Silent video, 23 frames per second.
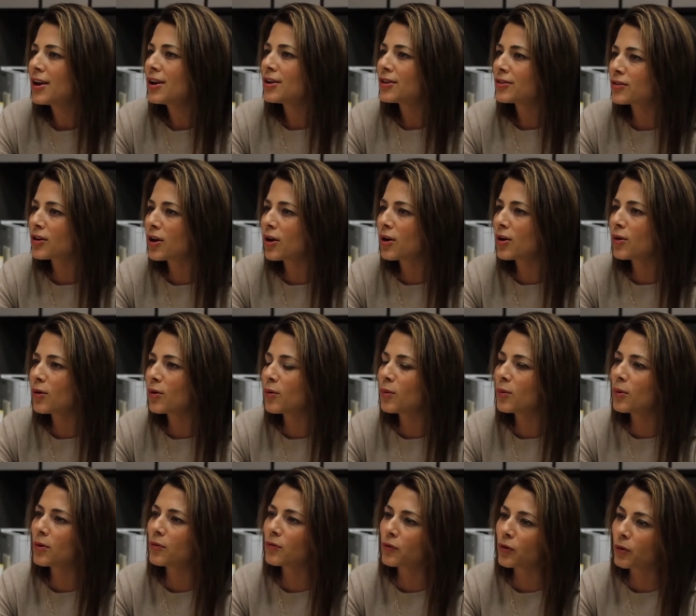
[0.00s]
So
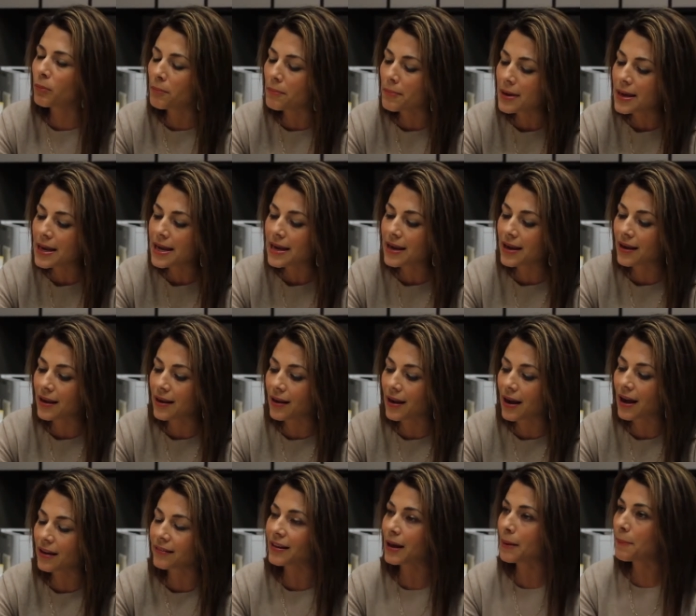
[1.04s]
for me,
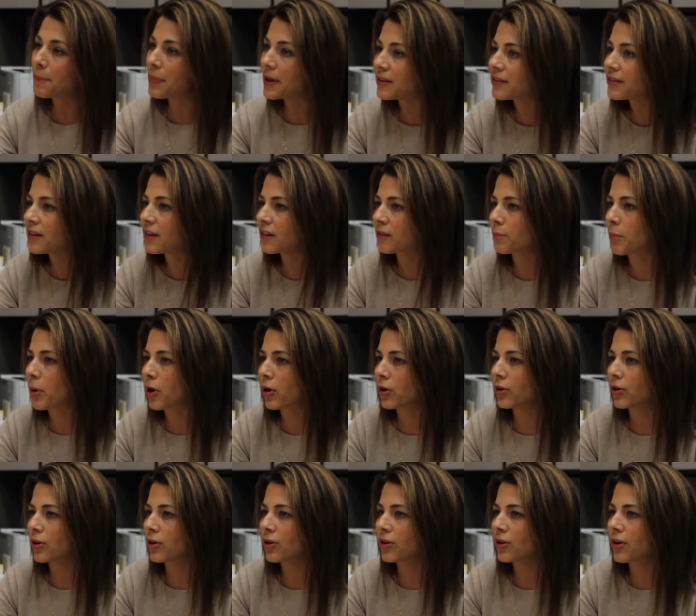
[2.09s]
as a business
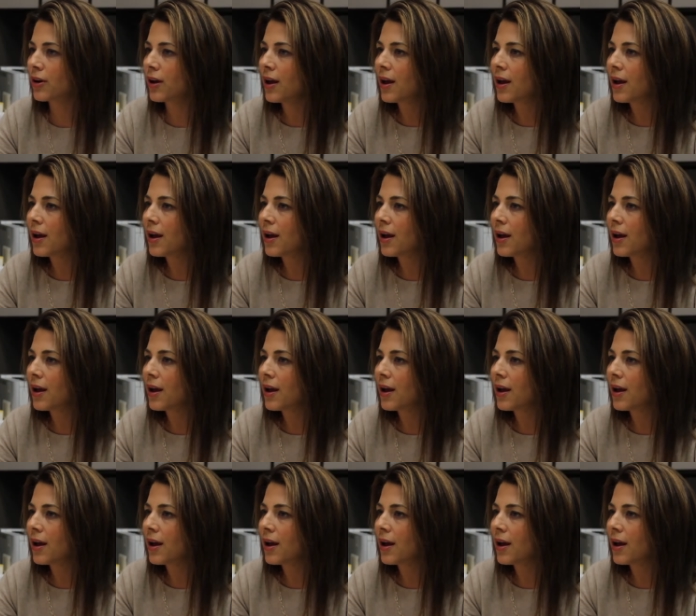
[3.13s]
partner,